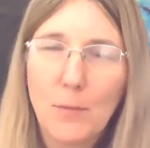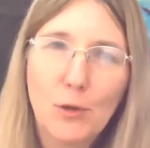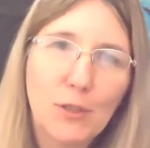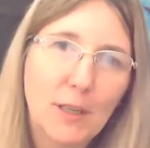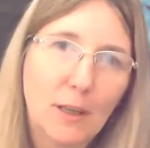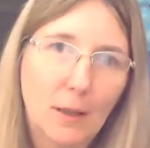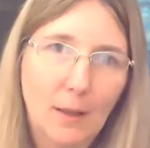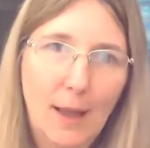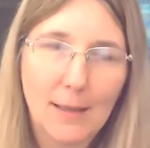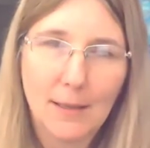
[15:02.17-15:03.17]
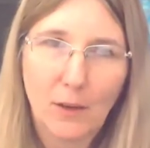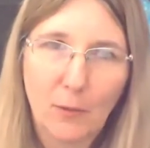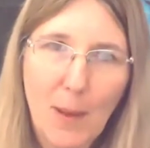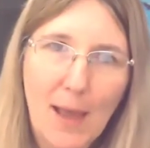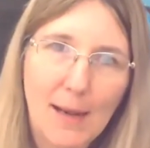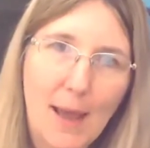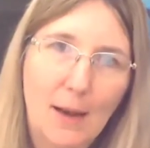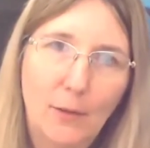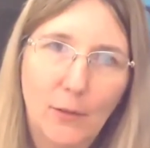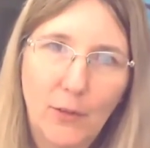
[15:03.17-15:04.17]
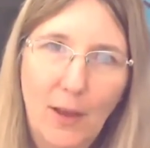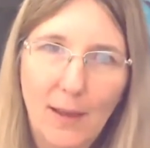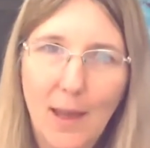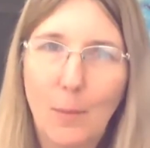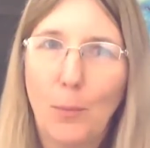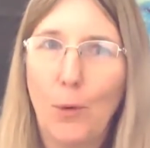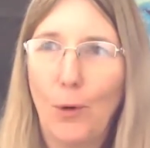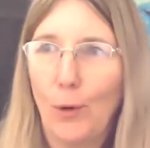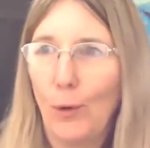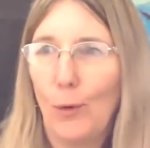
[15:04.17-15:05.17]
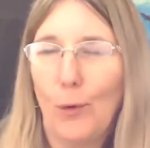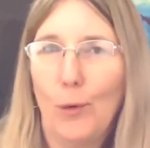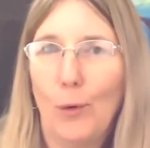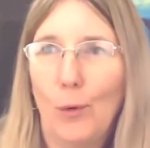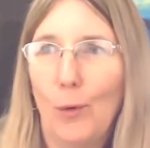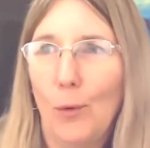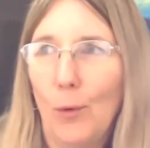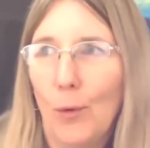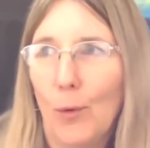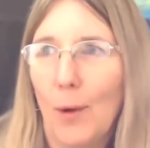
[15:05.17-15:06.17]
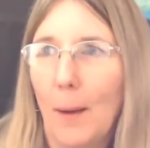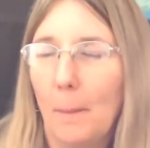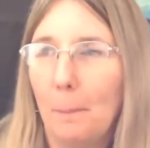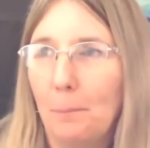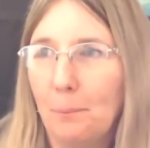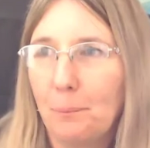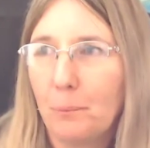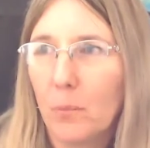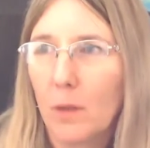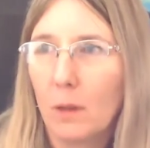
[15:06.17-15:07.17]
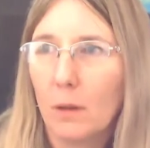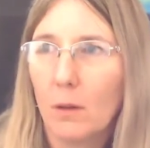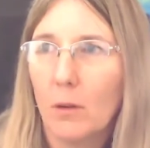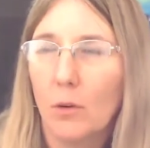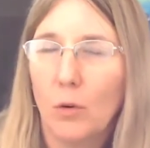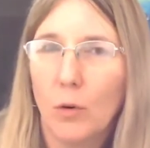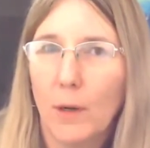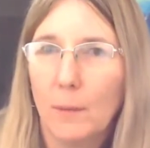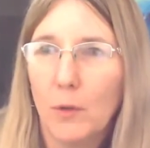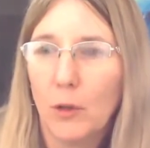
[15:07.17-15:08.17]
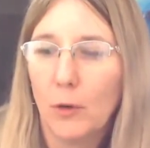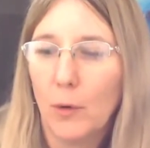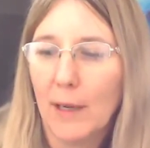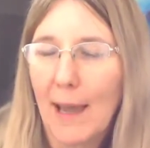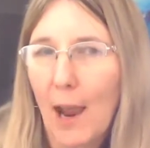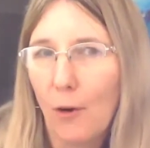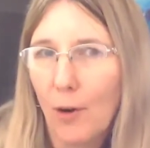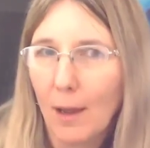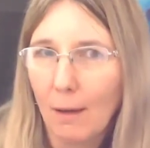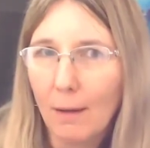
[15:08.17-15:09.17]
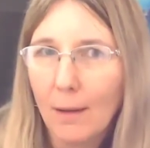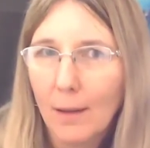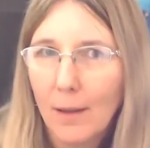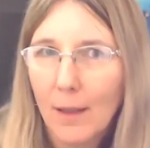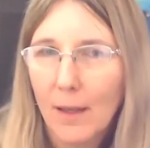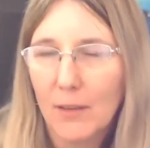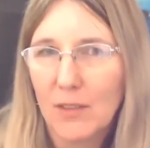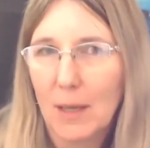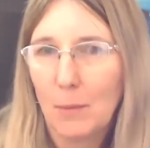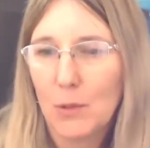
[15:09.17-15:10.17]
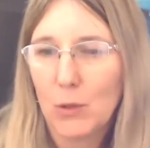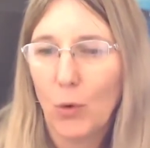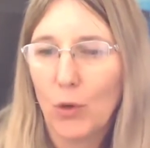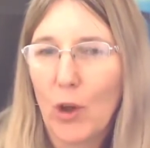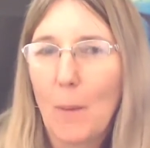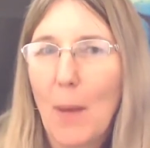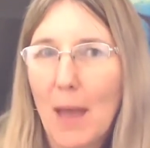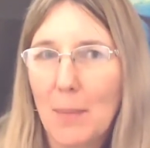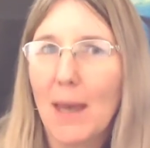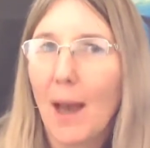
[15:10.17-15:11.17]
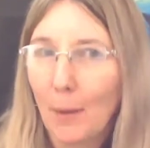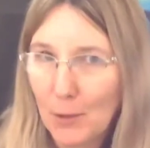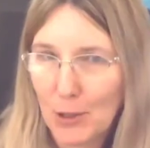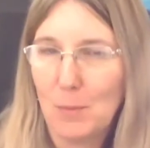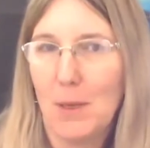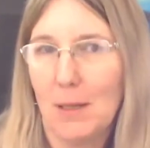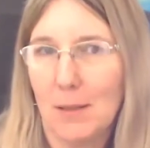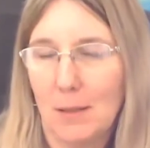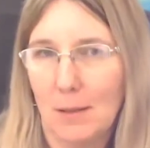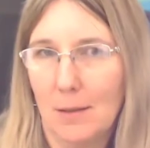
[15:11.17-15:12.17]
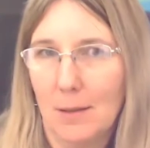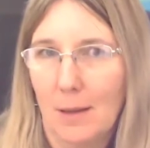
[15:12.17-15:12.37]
using a glaze that I've made out of, say, hemp oil or a a carrier of some sort, I may be able to mix it